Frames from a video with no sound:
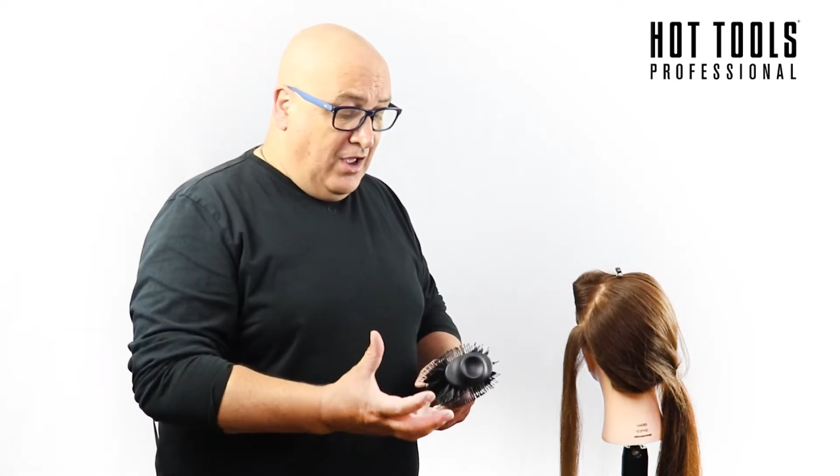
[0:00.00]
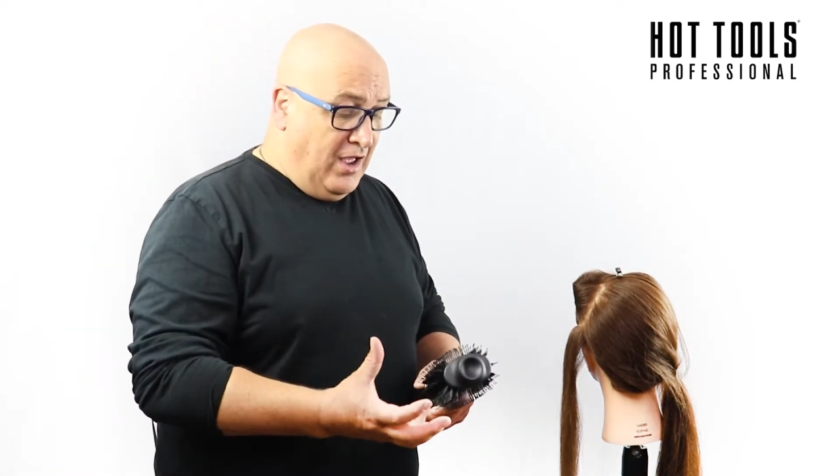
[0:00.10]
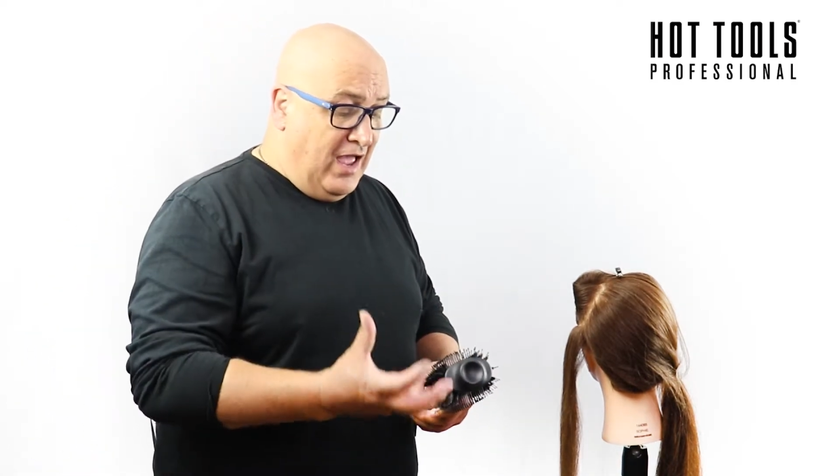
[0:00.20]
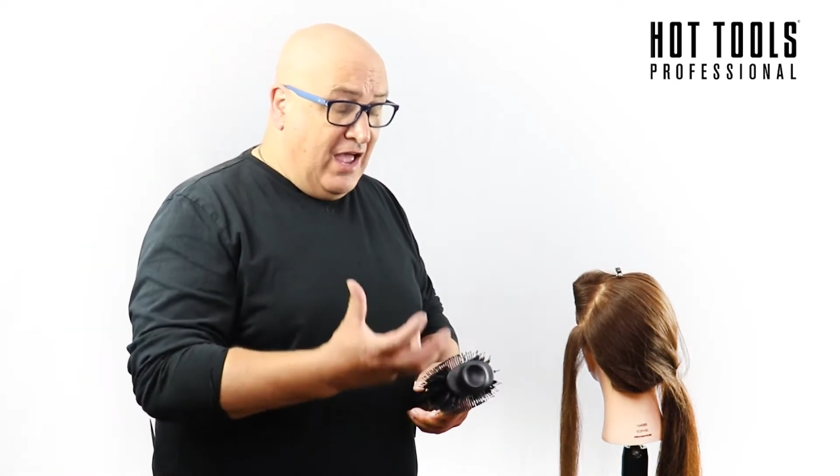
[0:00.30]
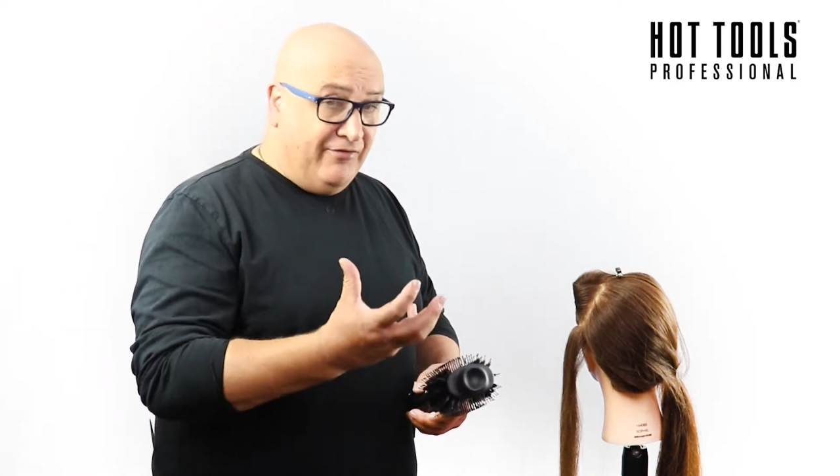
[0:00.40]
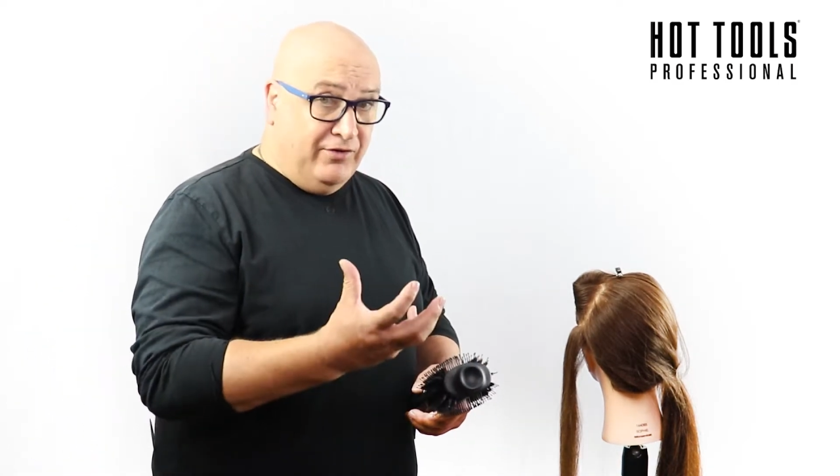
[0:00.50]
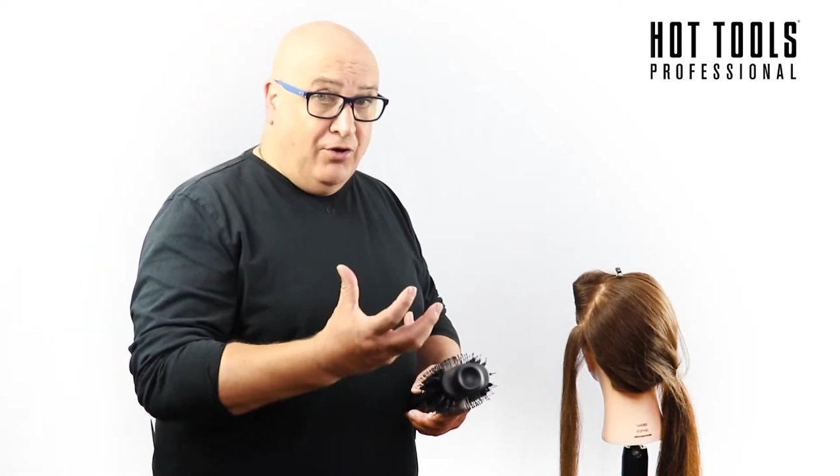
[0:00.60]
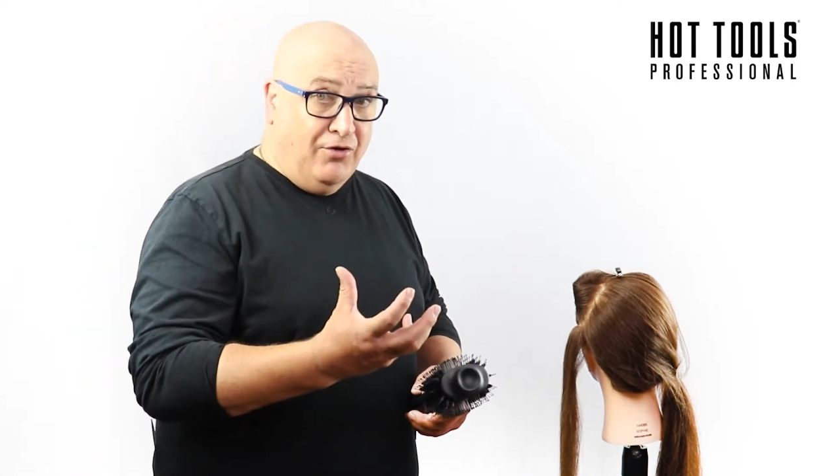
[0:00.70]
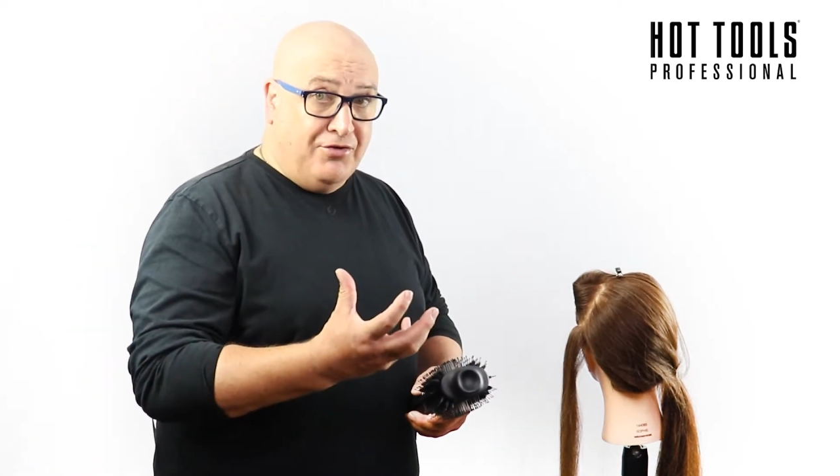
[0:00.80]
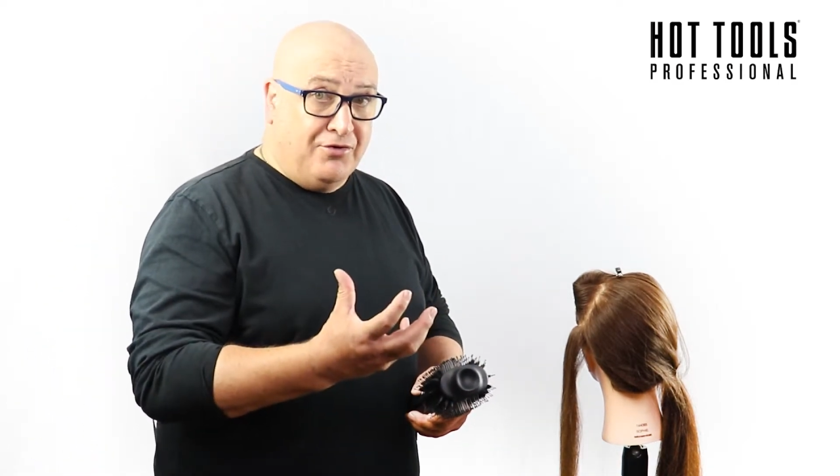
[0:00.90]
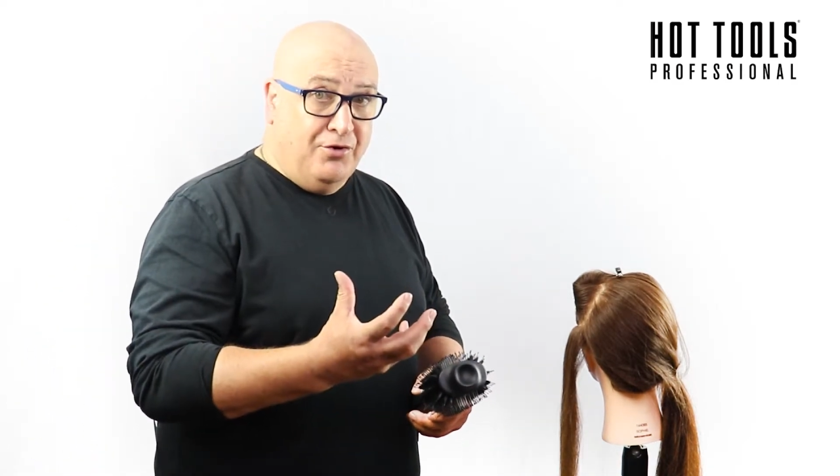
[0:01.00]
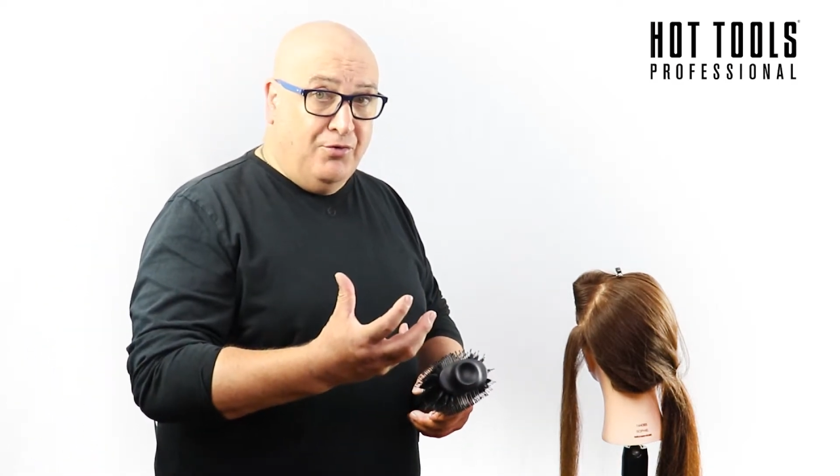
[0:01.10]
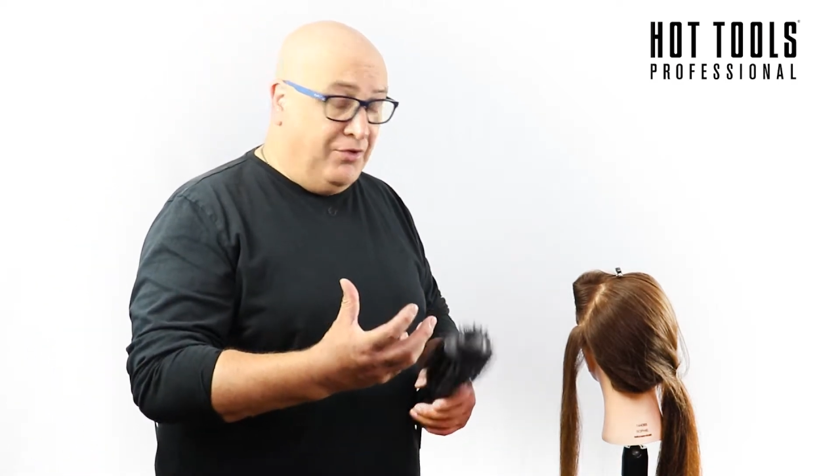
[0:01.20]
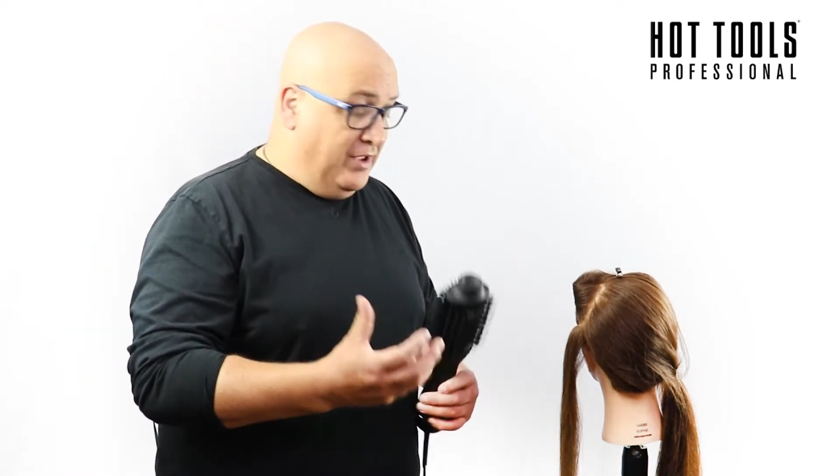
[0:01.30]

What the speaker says: airflow through